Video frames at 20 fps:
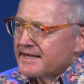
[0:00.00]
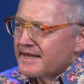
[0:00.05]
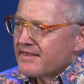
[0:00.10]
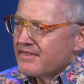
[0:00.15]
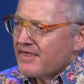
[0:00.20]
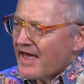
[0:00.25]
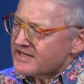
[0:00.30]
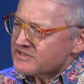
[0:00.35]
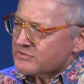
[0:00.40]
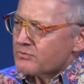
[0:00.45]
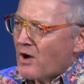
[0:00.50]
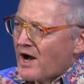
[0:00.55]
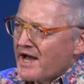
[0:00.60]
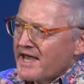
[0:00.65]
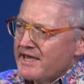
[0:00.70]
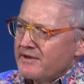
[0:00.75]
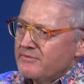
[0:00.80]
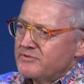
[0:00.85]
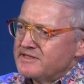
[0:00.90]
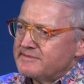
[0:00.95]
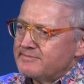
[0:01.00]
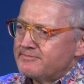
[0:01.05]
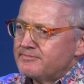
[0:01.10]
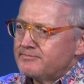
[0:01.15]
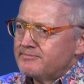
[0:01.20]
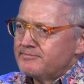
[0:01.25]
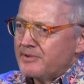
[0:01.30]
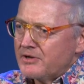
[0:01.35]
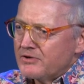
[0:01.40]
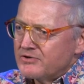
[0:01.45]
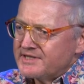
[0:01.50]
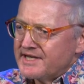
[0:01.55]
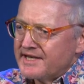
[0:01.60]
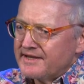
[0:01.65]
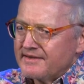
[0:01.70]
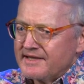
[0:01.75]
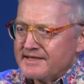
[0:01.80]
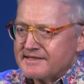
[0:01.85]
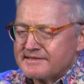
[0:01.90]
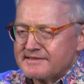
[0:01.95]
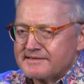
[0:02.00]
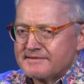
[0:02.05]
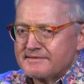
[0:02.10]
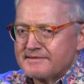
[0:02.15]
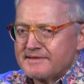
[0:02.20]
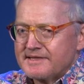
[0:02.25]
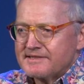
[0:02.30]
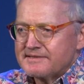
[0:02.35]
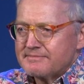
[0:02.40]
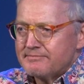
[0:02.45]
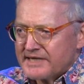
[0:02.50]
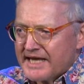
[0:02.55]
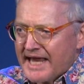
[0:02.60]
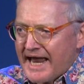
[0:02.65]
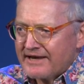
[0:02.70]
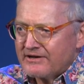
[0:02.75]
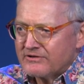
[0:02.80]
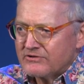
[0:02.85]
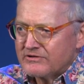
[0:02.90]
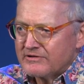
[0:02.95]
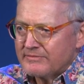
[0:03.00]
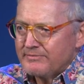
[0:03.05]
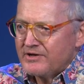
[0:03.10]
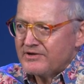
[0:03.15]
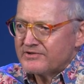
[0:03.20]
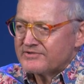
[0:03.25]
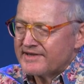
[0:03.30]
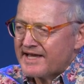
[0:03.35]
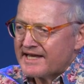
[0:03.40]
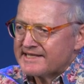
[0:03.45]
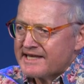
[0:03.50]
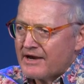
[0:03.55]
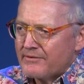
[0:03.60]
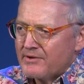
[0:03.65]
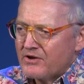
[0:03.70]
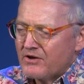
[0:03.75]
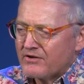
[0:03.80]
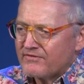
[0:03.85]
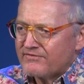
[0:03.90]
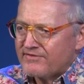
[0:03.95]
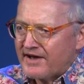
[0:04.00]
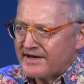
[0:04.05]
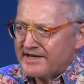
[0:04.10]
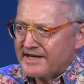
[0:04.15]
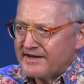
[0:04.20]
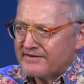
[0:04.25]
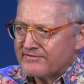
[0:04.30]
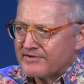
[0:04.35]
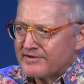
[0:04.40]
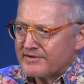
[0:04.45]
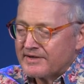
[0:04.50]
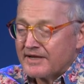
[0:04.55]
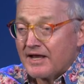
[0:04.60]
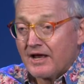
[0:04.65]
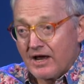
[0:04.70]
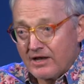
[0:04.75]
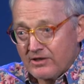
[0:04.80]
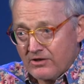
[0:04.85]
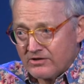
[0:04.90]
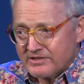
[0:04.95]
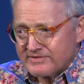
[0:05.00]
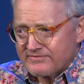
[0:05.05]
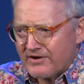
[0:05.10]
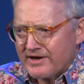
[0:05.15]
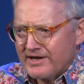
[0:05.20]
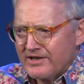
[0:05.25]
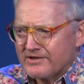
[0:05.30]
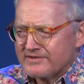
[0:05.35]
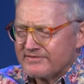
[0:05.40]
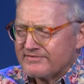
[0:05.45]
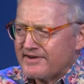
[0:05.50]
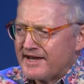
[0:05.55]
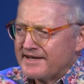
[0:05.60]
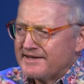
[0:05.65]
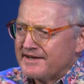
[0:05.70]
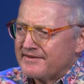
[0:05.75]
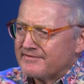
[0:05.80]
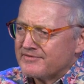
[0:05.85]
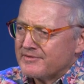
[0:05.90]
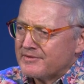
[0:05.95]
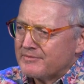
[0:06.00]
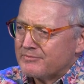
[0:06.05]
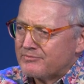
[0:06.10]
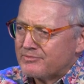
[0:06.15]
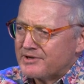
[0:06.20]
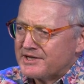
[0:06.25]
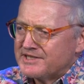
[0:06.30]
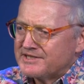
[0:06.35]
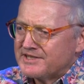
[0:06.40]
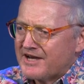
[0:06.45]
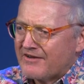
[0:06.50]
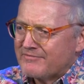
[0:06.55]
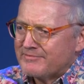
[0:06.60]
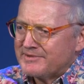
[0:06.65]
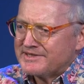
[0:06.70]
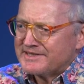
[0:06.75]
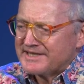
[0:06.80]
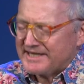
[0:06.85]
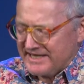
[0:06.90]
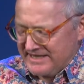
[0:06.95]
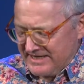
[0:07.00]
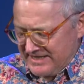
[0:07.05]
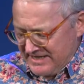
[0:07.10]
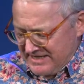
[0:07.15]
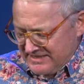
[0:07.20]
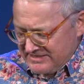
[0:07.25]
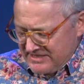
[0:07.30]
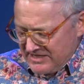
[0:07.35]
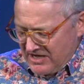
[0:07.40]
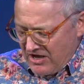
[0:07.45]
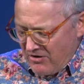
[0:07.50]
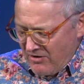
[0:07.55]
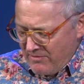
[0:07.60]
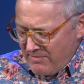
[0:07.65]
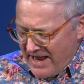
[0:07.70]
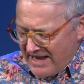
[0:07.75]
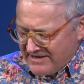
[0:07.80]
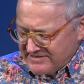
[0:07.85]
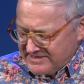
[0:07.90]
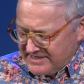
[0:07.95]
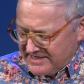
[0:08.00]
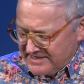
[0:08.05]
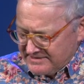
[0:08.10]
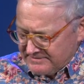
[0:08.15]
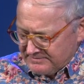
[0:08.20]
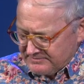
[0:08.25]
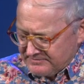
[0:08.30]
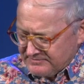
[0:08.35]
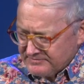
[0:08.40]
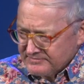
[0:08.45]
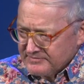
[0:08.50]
That's why he was building this mechanical computer, and that's how he got funding from a lot of funding from the British government to go about it.